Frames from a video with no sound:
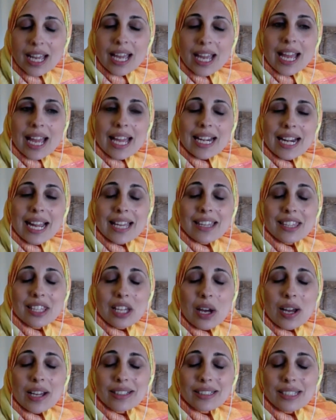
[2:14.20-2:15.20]
And I
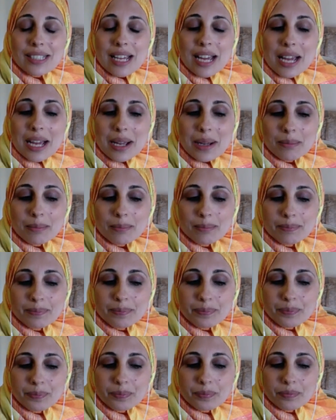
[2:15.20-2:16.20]
thought
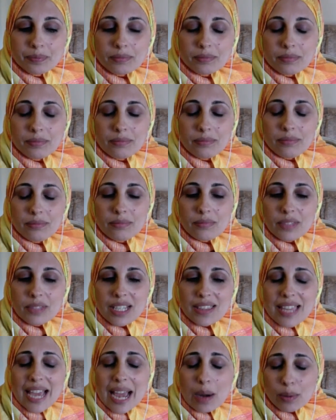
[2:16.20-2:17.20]

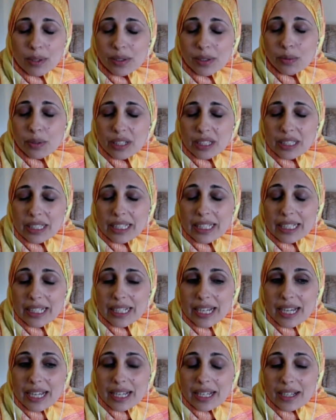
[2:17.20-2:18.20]
that was really
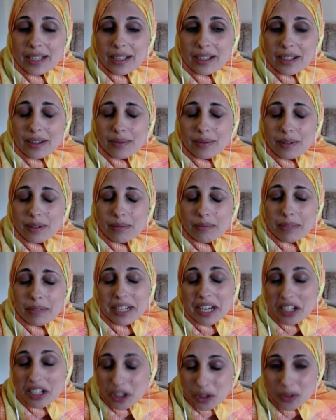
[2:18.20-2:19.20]
an
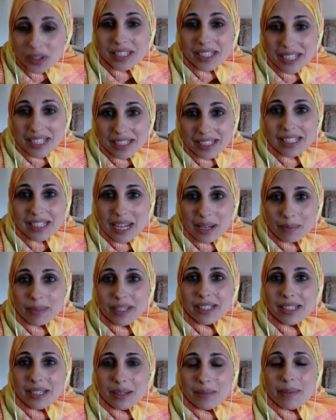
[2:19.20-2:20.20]
interesting
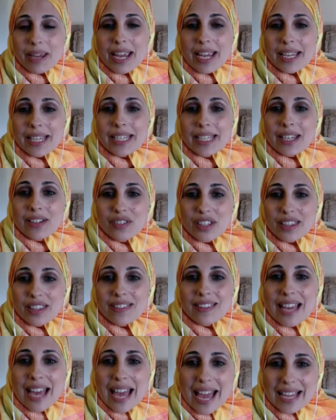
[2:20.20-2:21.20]
statement to make, given
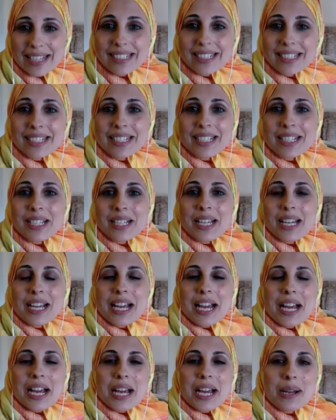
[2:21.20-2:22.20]
that
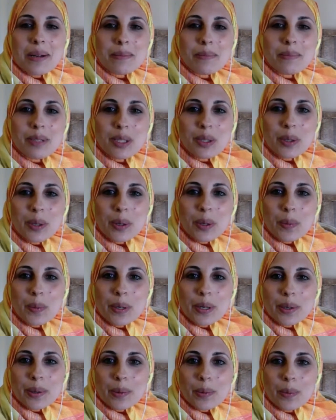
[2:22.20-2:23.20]

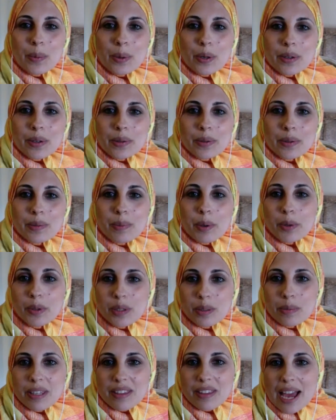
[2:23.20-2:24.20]
we're supposed to
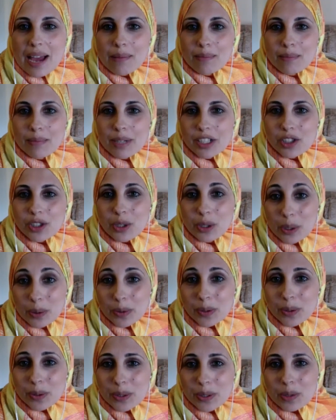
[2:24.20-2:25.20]
be that much
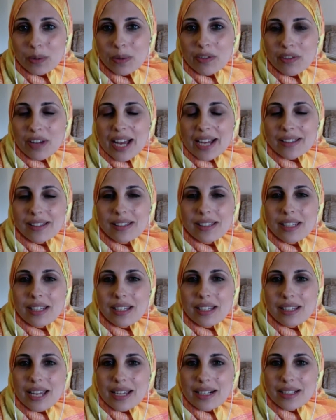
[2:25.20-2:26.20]
closer to a
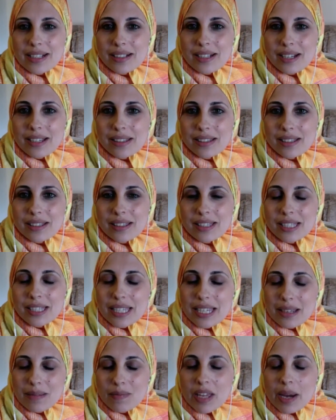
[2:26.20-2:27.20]
vaccine, yet it doesn't
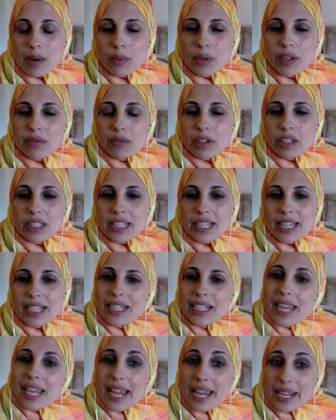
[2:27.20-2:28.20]
seem that we've really
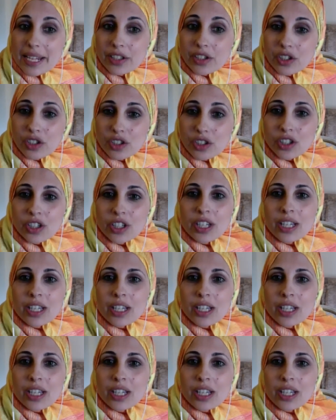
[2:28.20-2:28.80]
engaged